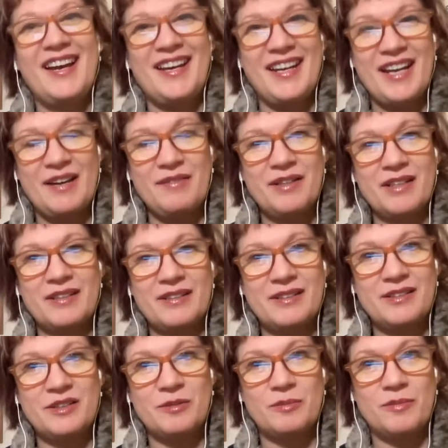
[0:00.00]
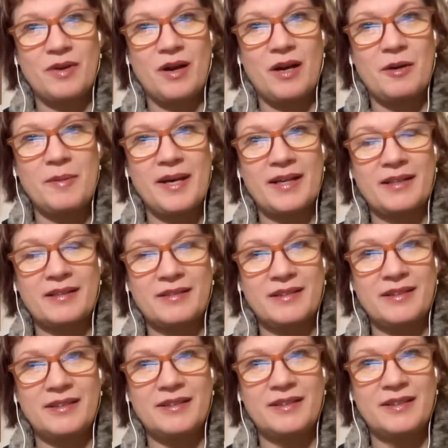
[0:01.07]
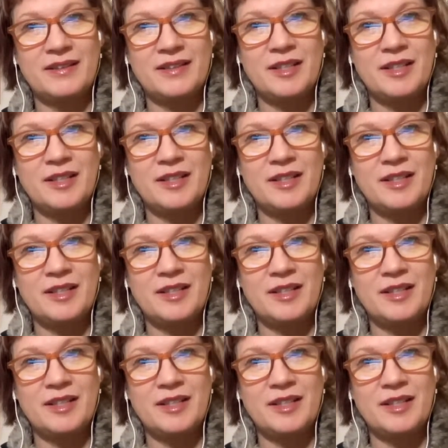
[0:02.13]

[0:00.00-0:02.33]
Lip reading: and having a system automatically